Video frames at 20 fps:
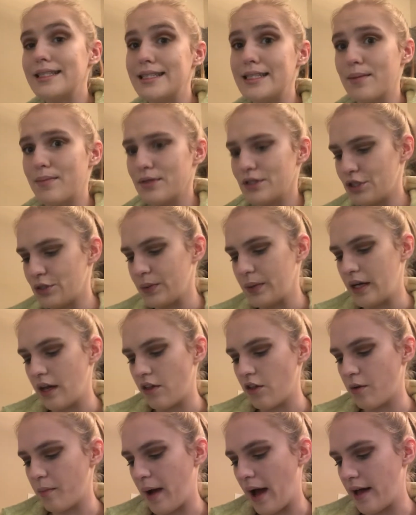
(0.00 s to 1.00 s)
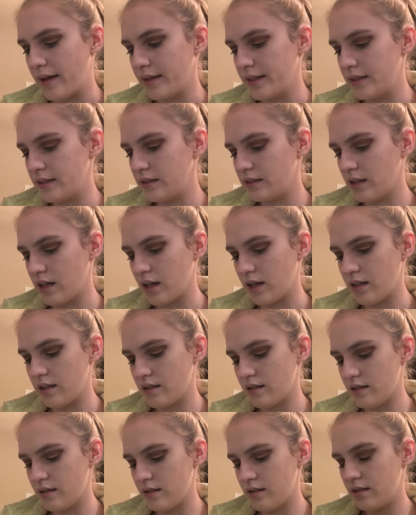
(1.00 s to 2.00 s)
dip into another palette because
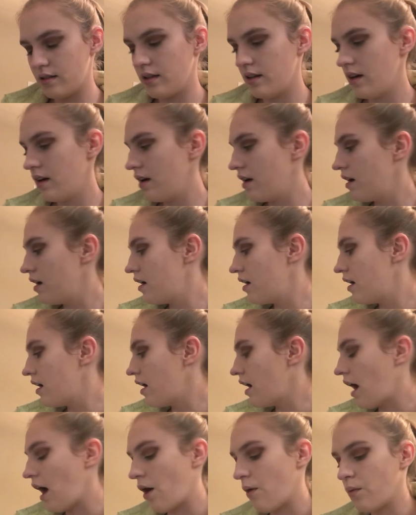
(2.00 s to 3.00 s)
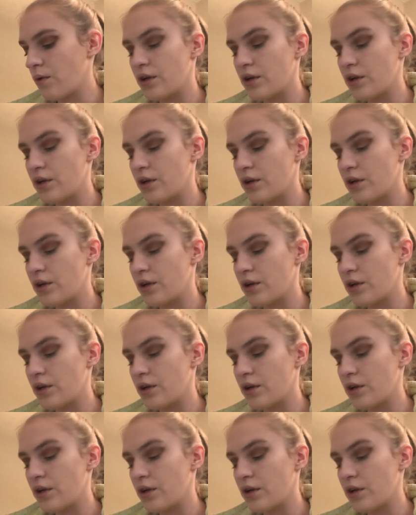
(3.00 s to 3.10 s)
I